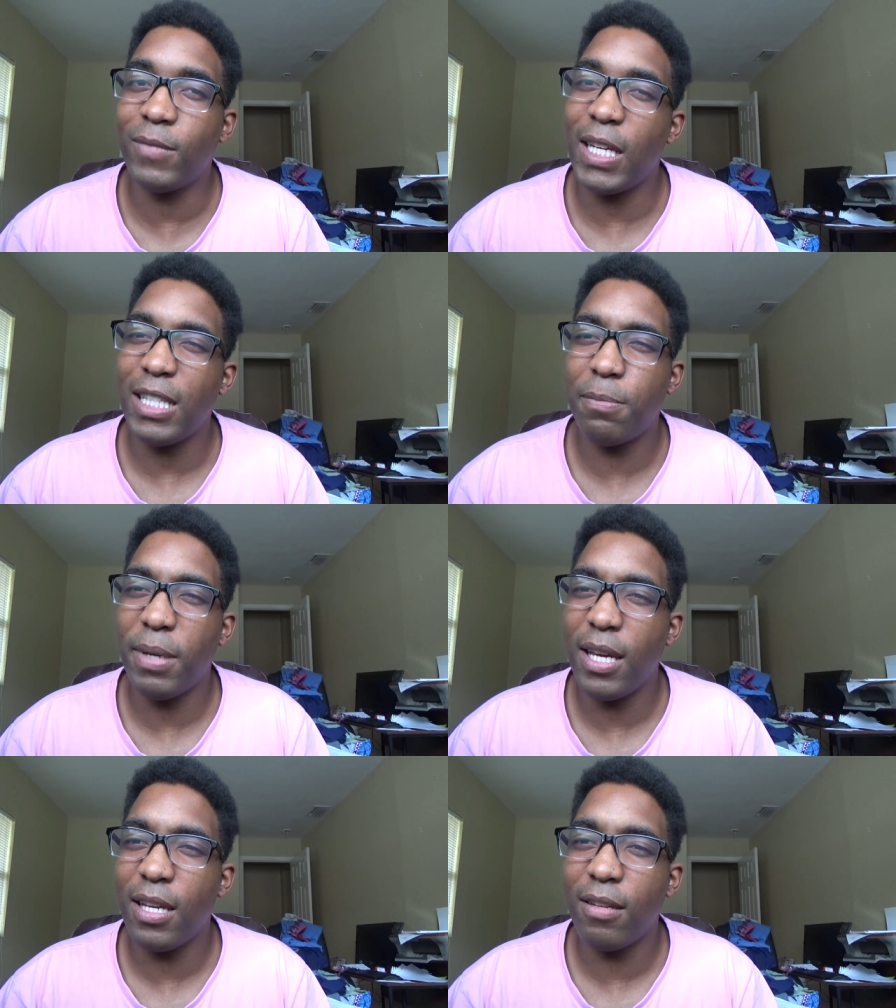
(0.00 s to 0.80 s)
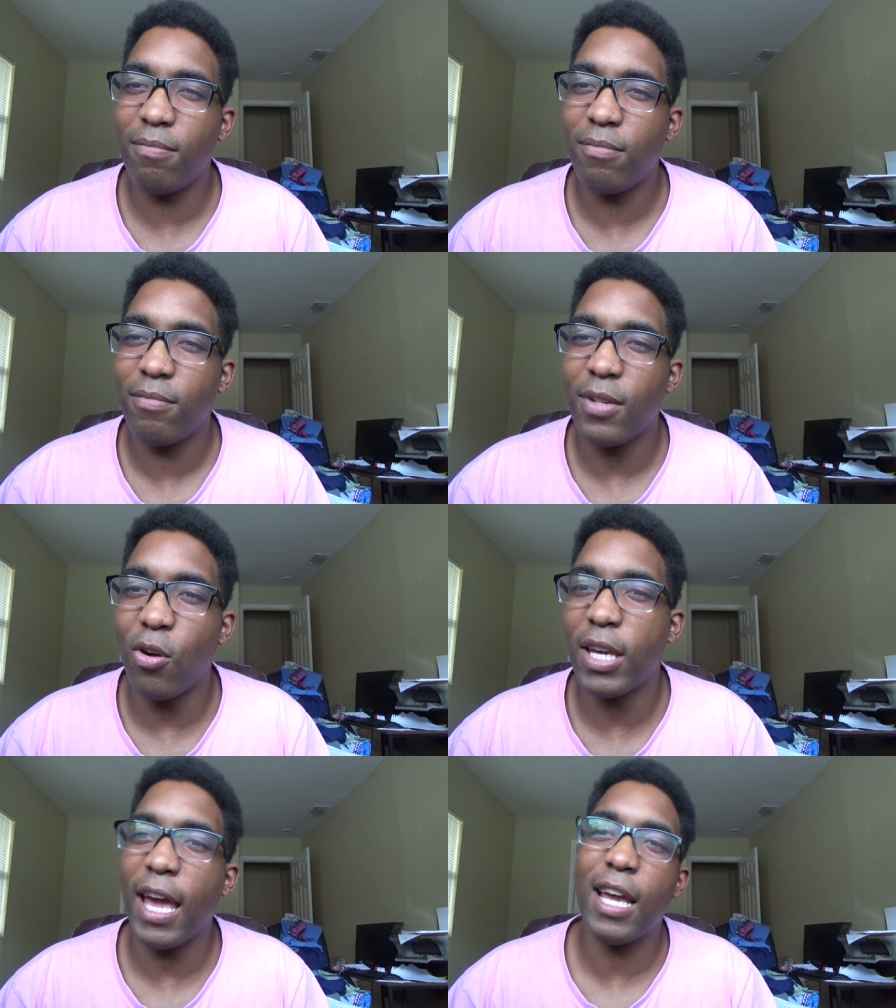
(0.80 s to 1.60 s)
It's been
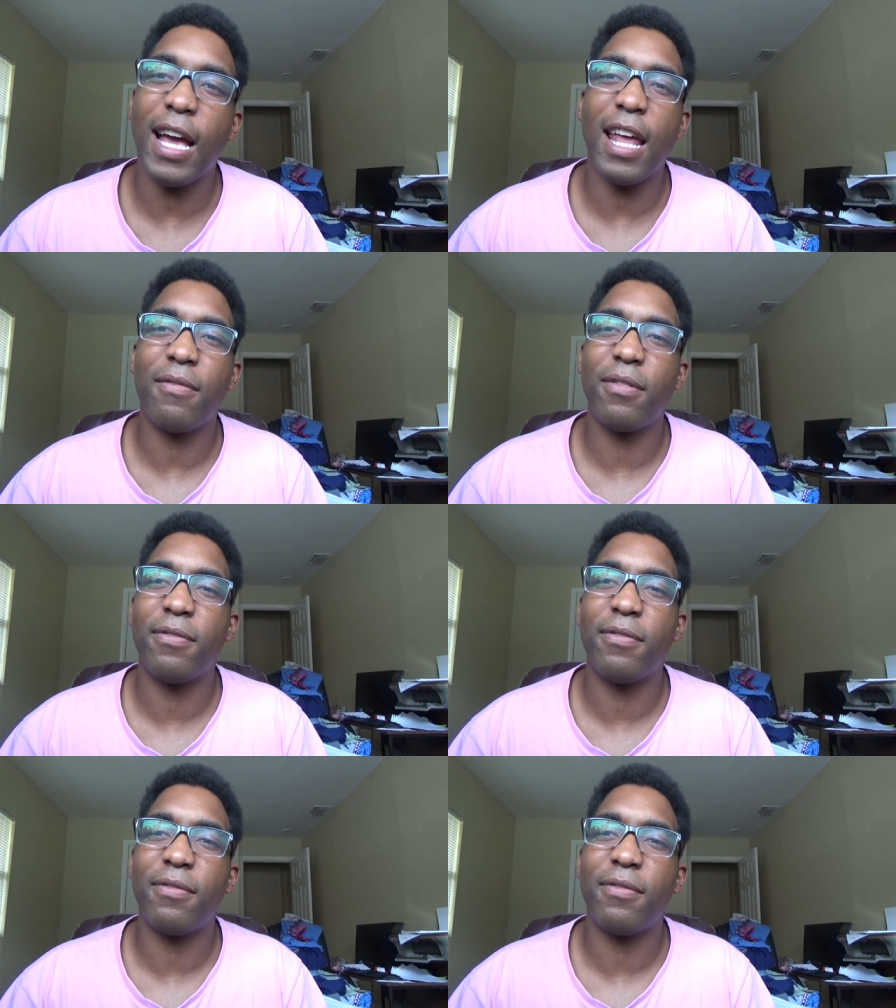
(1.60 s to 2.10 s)
okay, kind of